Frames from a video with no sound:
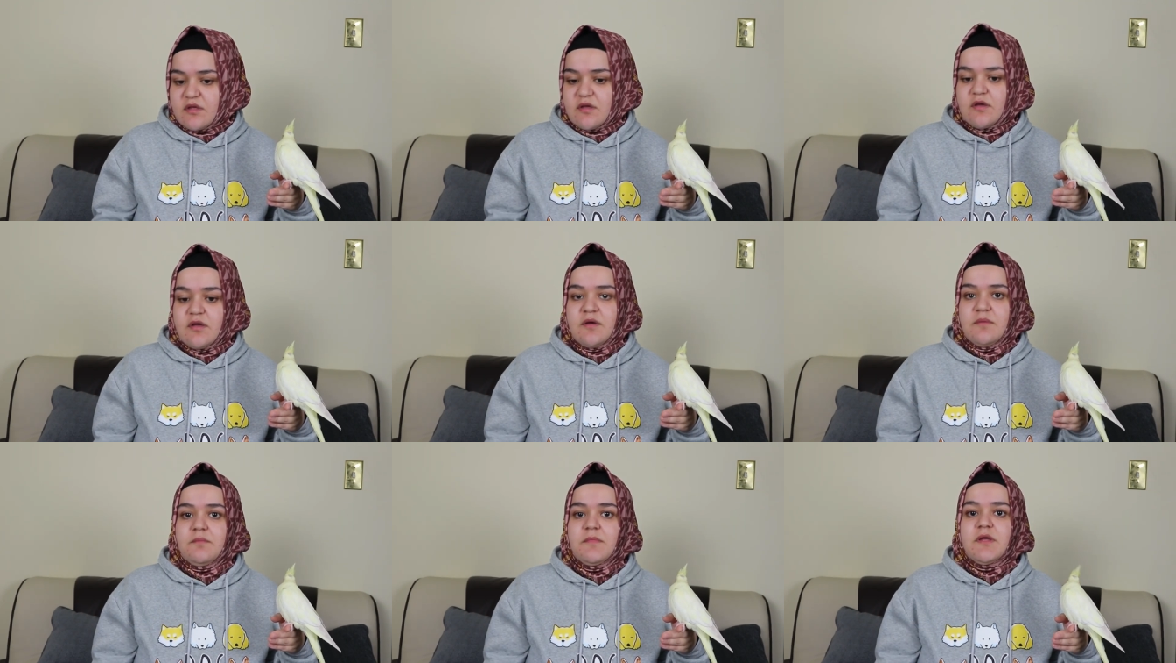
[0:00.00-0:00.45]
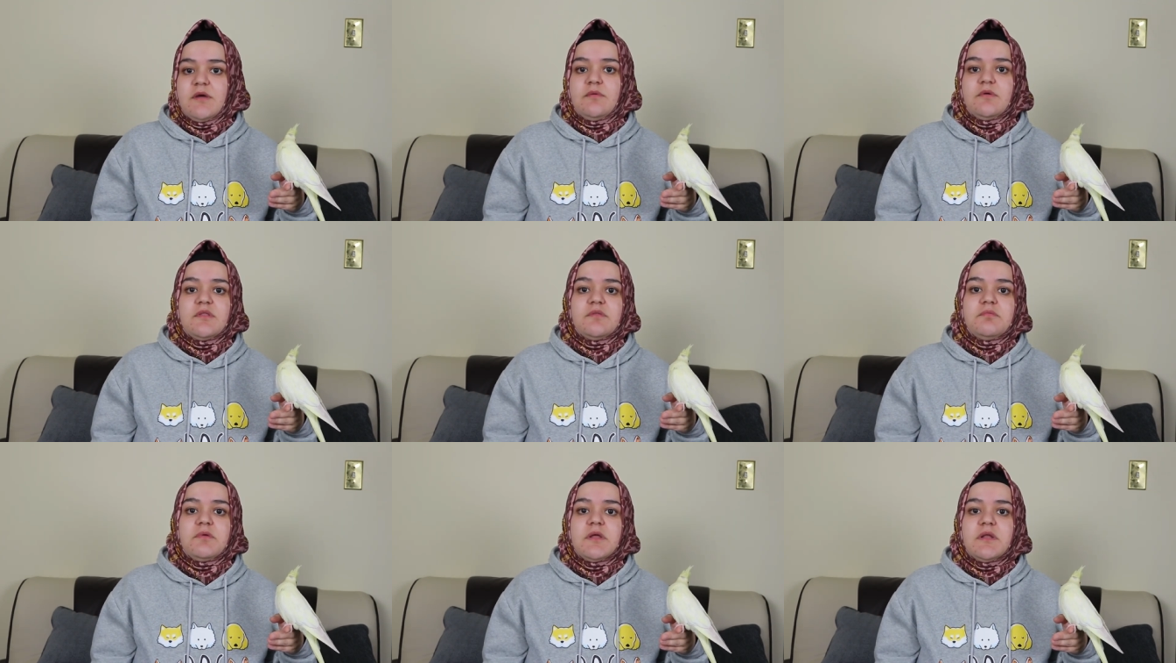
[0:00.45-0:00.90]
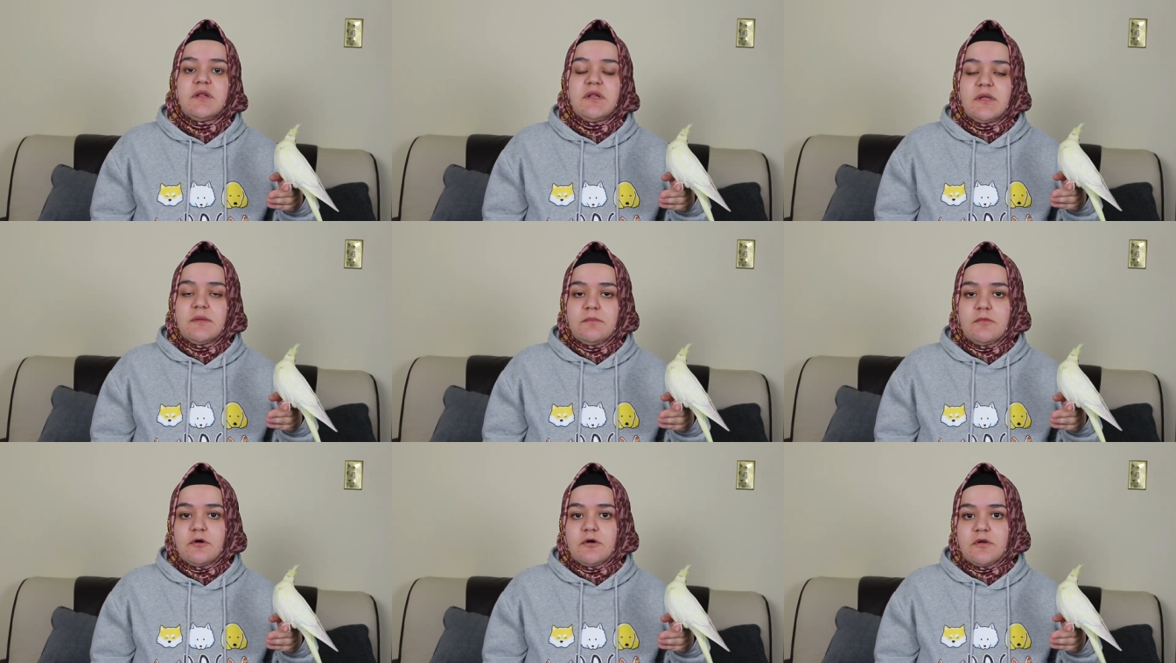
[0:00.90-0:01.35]
um, it was when
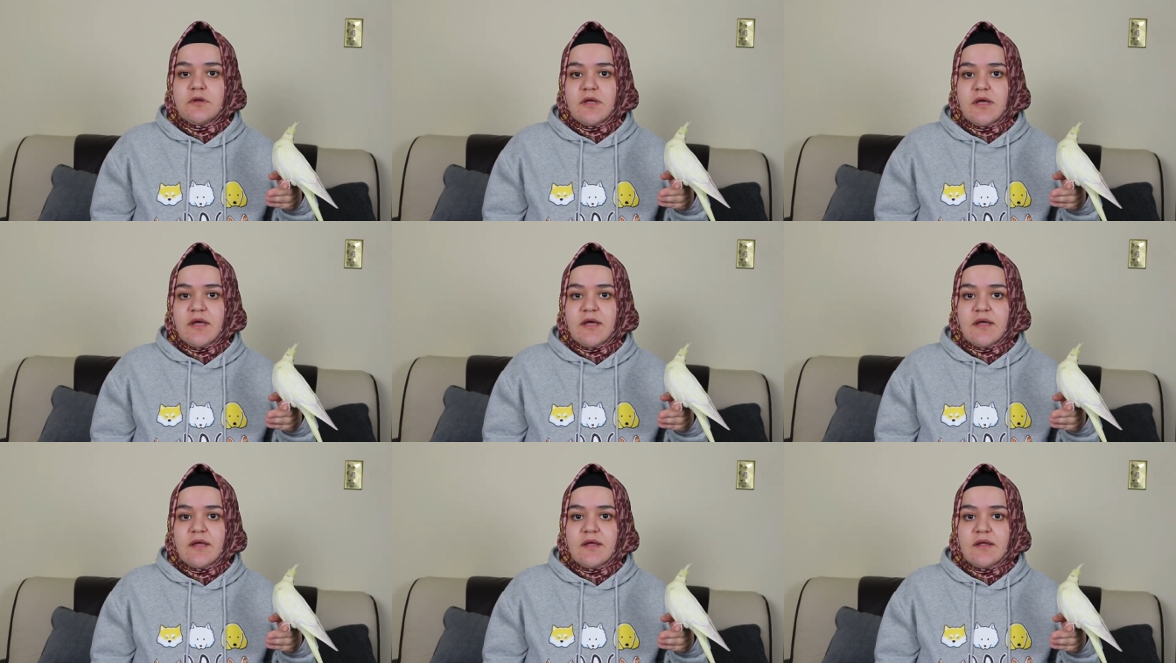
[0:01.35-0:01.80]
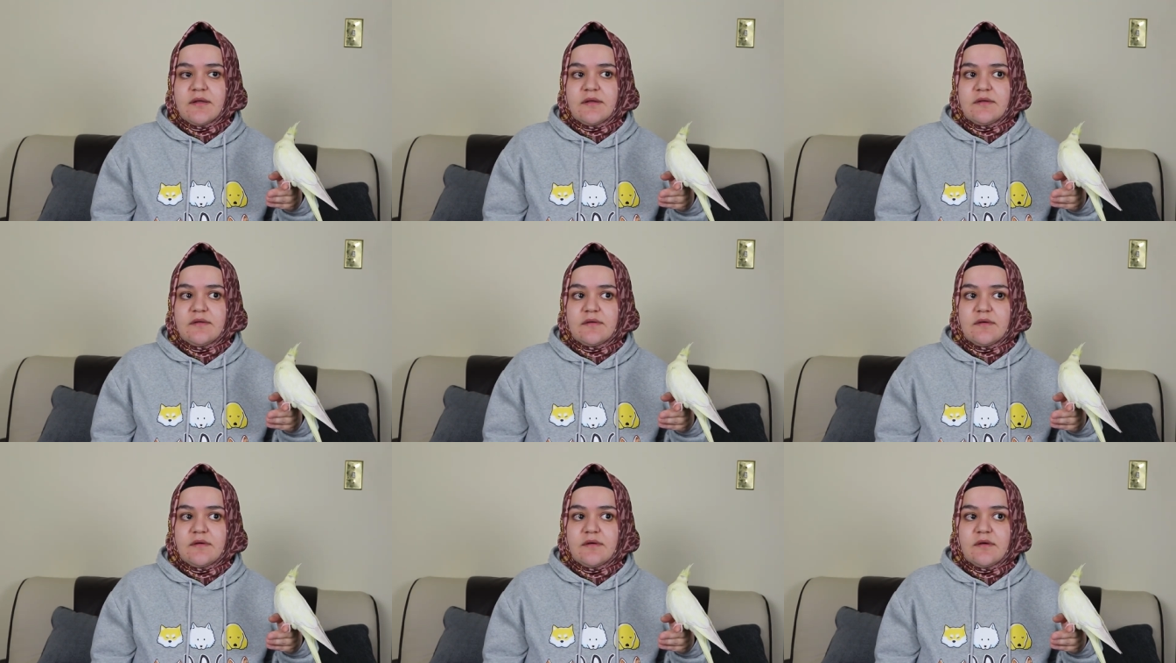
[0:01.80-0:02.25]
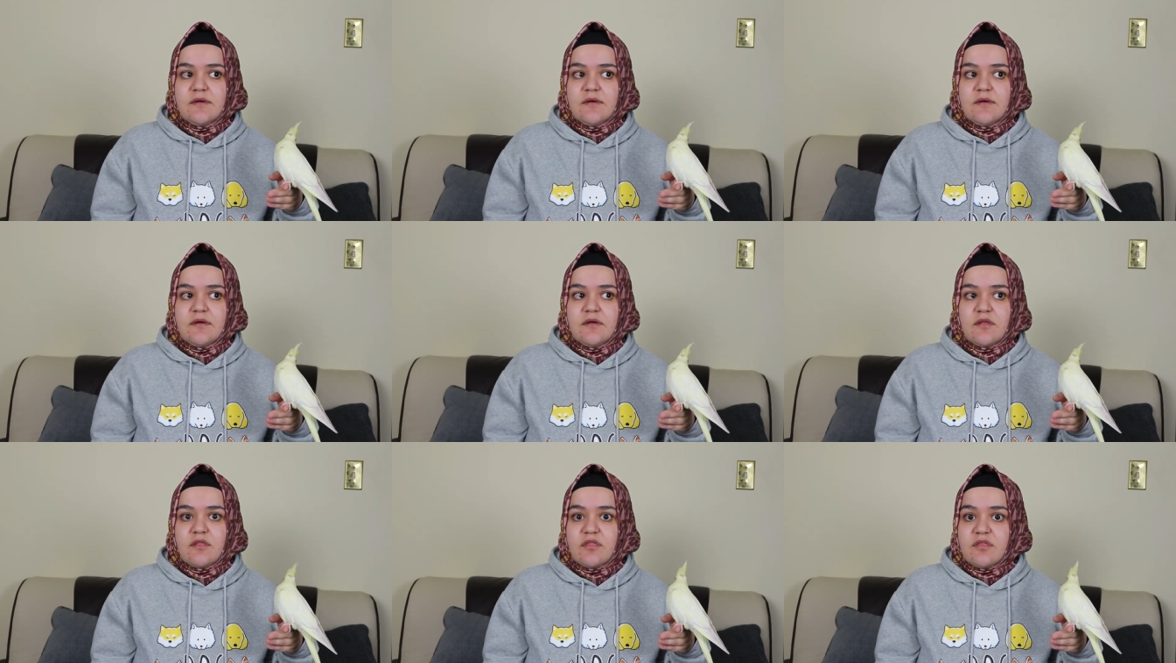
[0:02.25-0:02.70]
Limon and
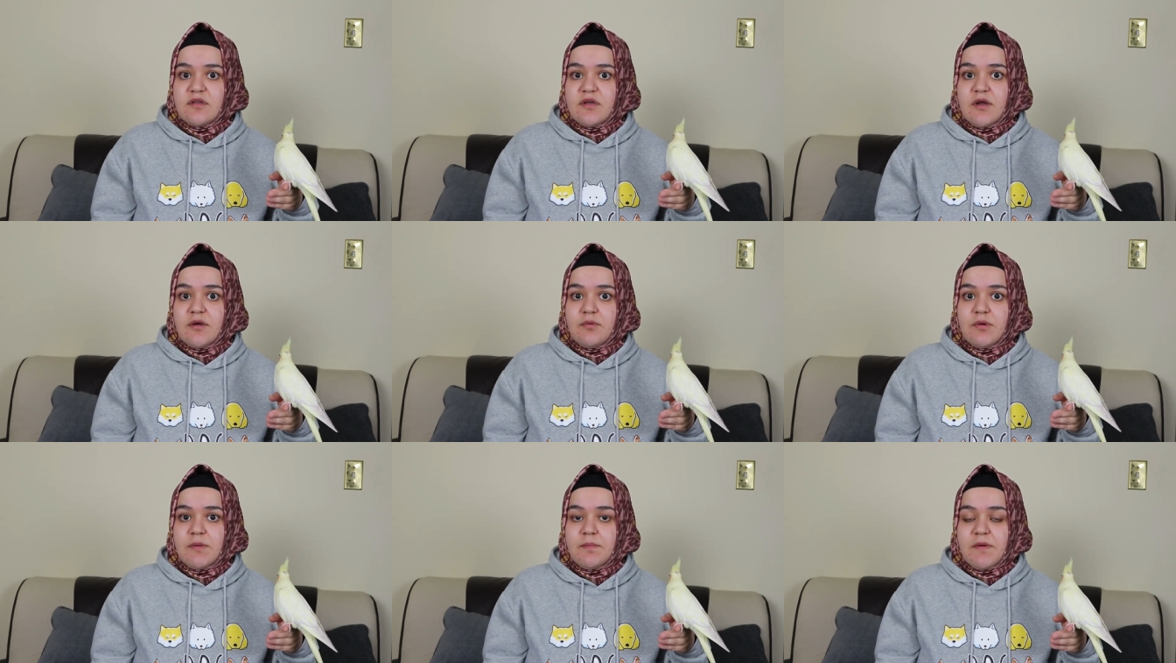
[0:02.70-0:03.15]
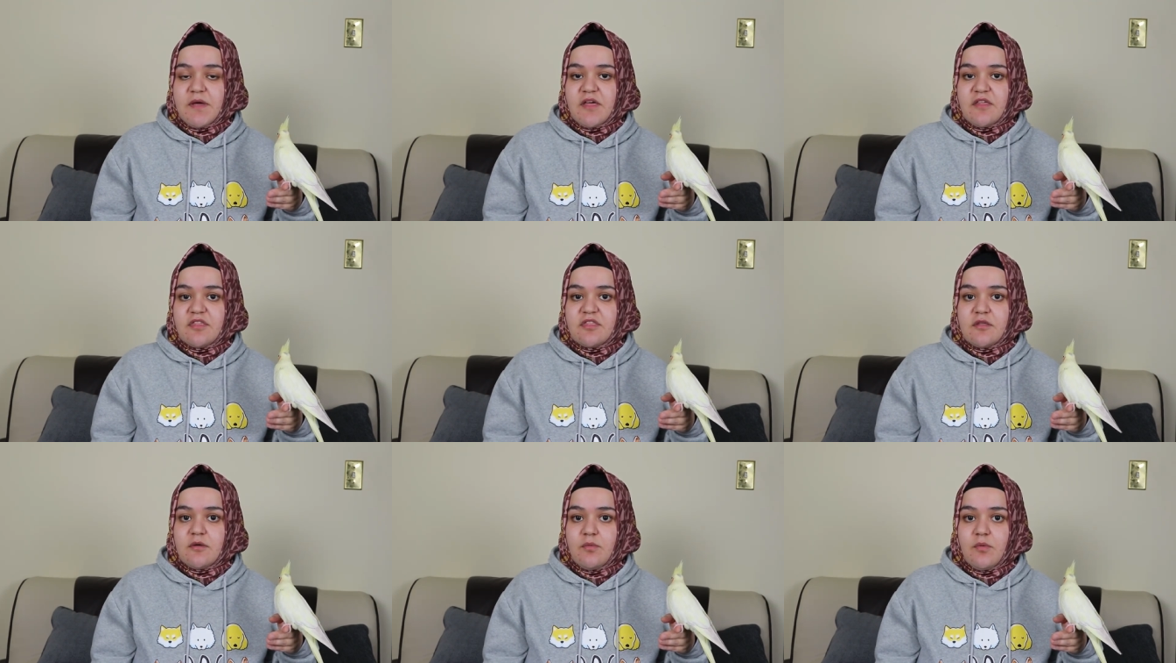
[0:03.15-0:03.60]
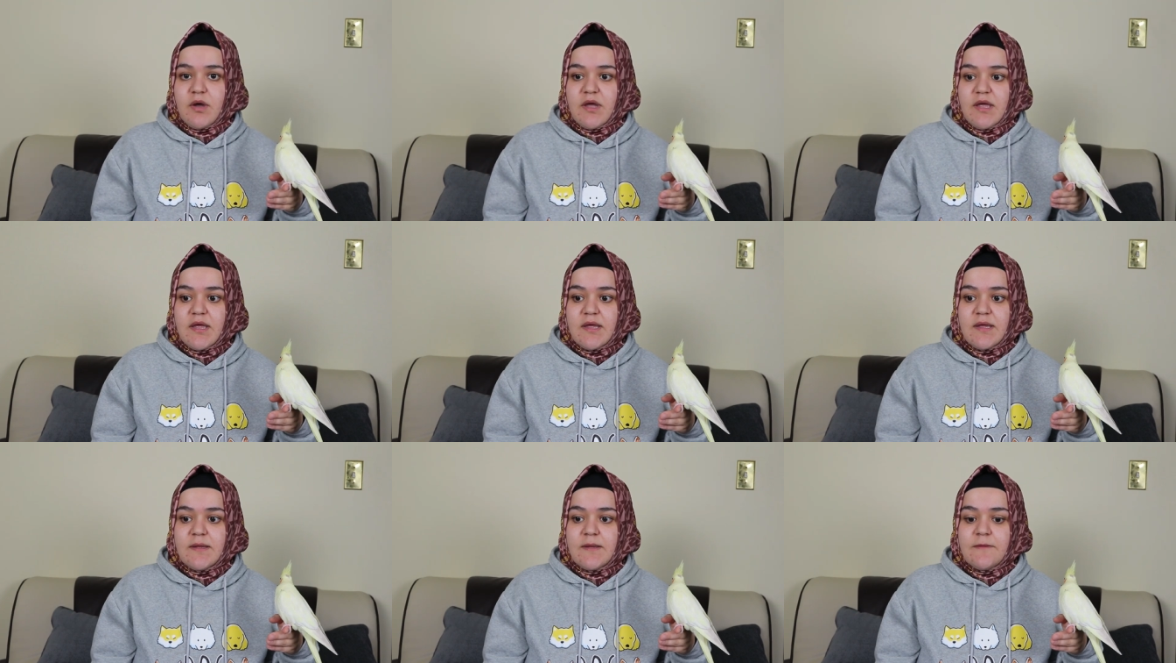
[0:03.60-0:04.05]
Snowy passed
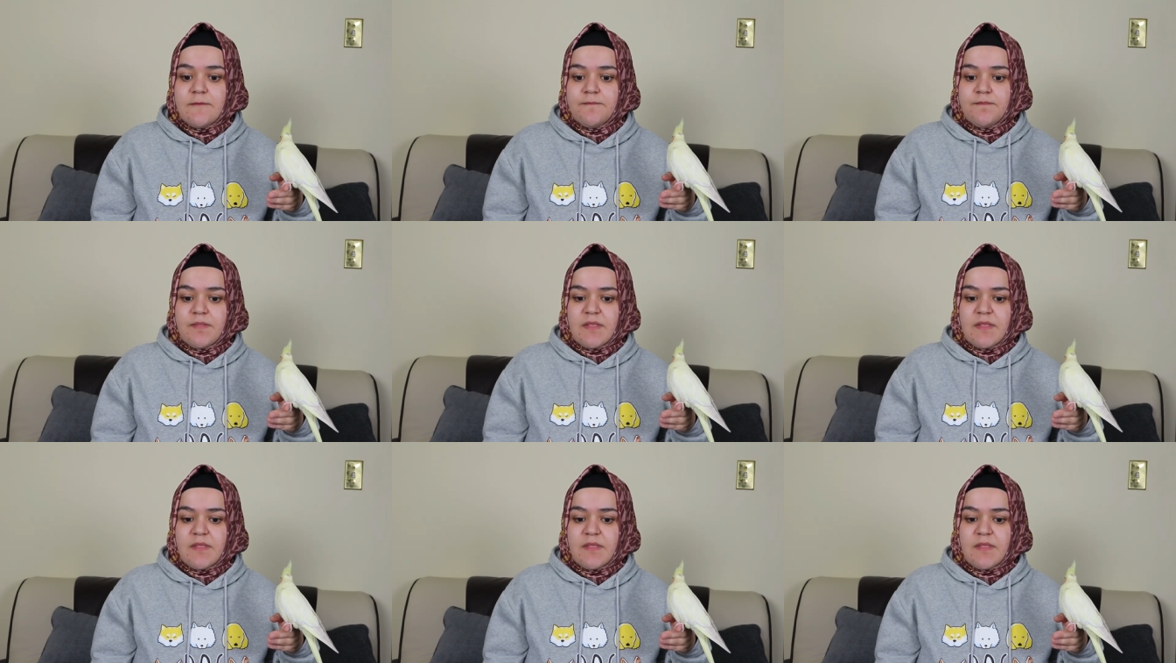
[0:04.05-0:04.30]
away.